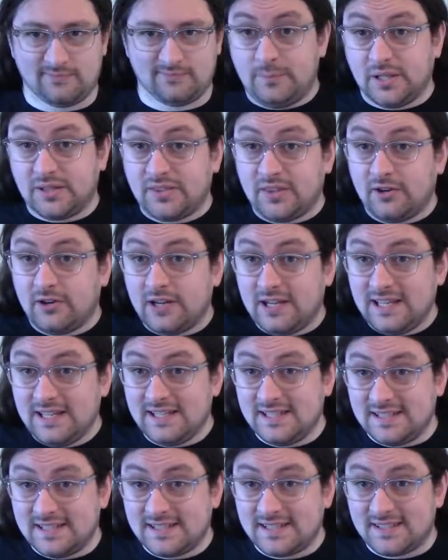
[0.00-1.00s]
But there
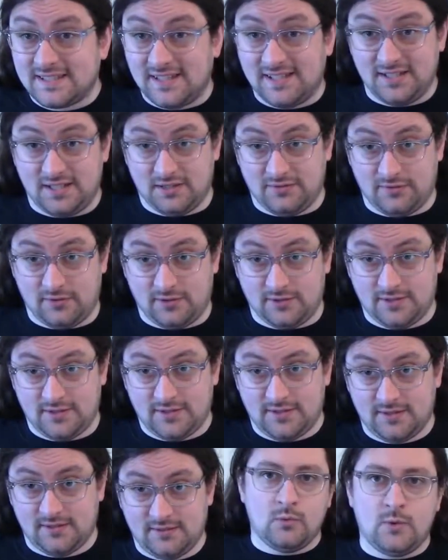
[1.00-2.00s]
is a
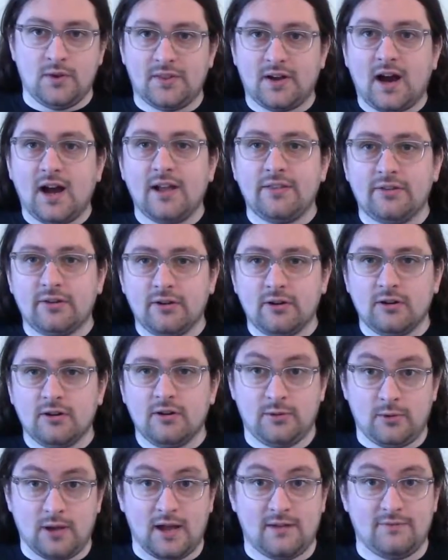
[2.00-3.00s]
difference. With either,
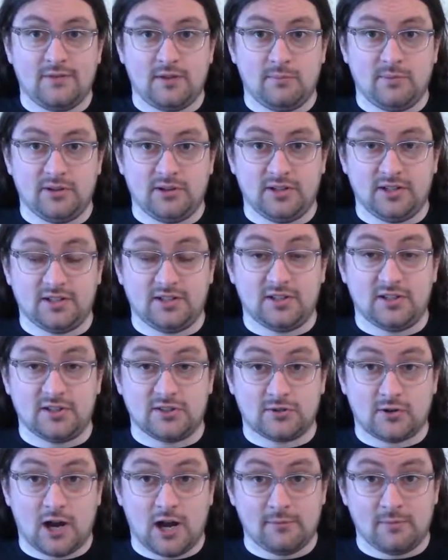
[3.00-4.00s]
you have the ability to
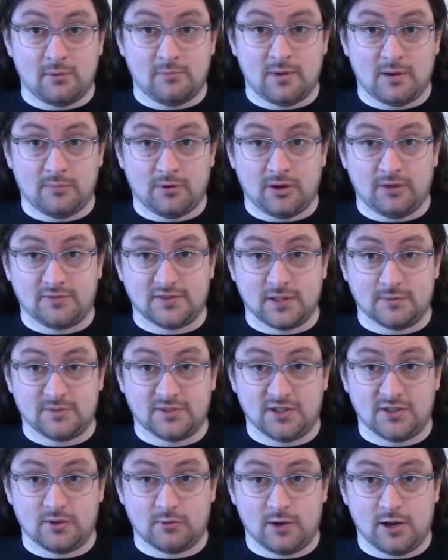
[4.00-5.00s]
describe a memory of some
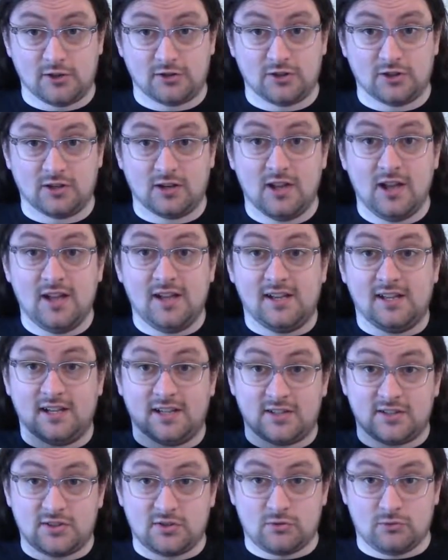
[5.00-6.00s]
situation in
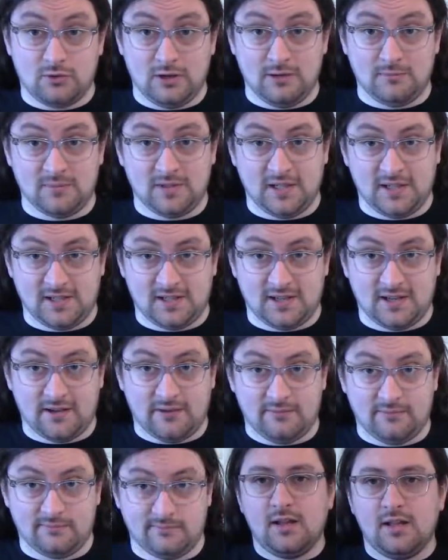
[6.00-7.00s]
extreme detail.
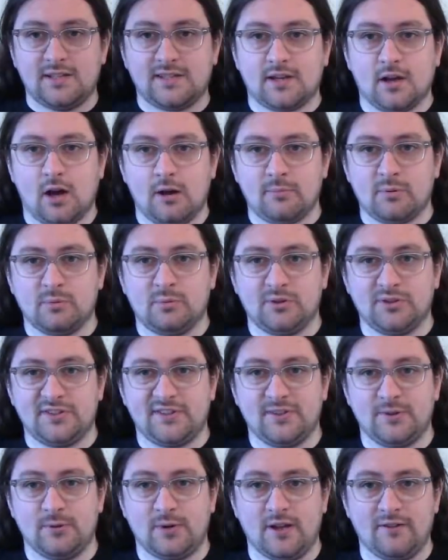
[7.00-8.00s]
It's comparable
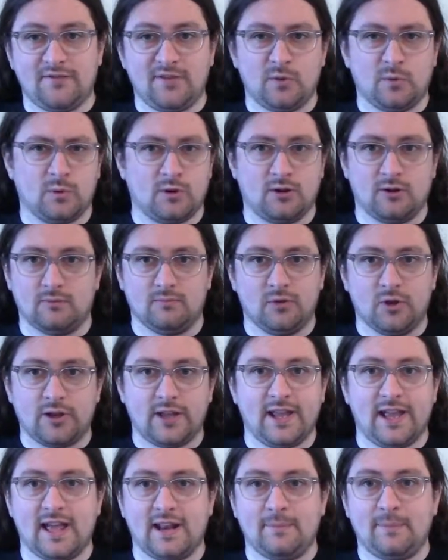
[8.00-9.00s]
to if you were
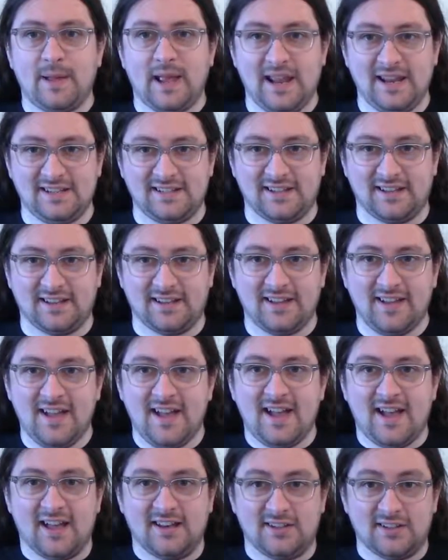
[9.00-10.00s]
looking at a painting
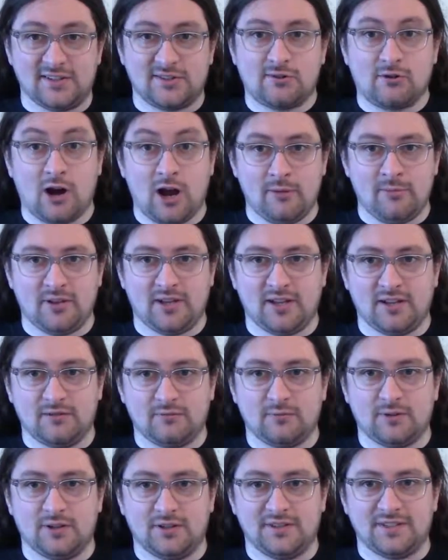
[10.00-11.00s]
and describing it in
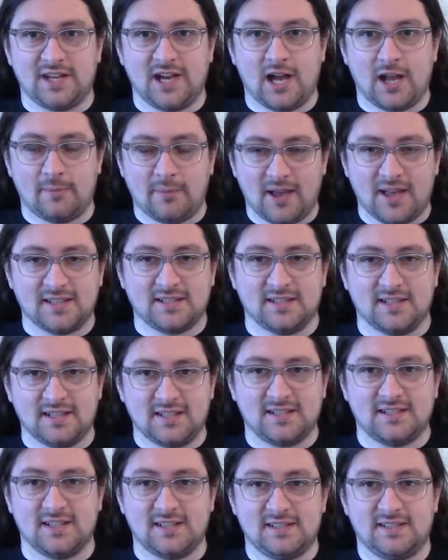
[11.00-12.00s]
real time as it
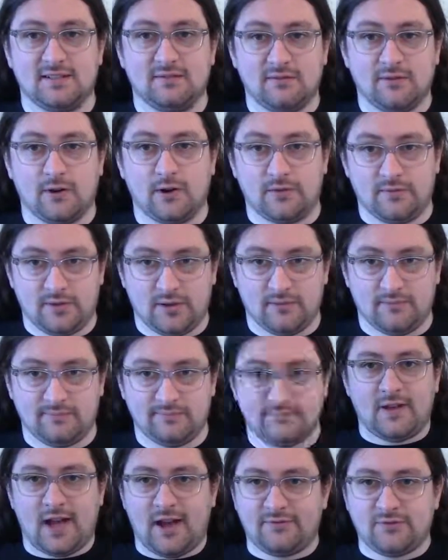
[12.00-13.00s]
exists in front of you,
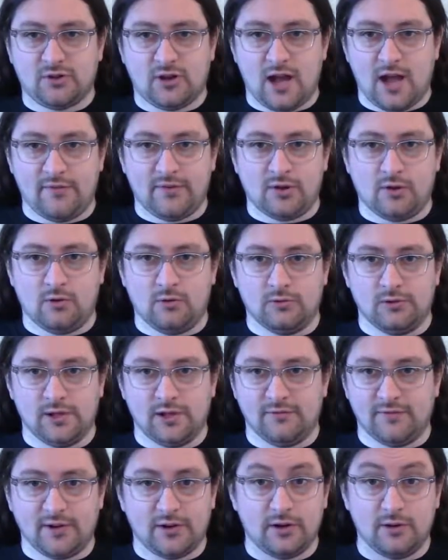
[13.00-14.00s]
after having only
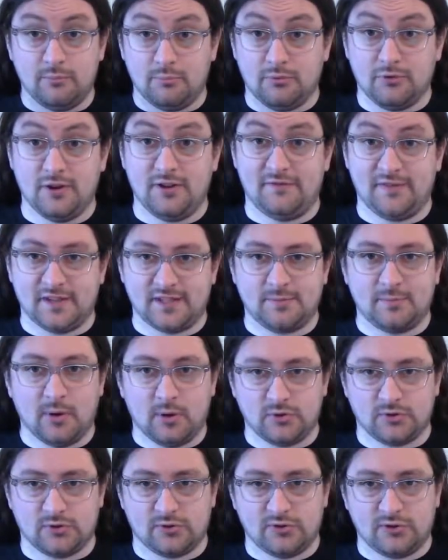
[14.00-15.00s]
a very brief
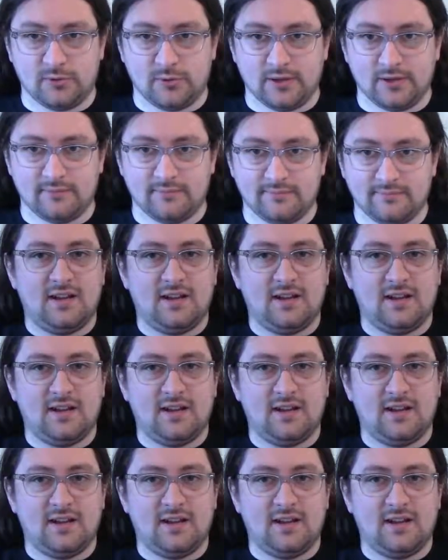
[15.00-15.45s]
exposure to it.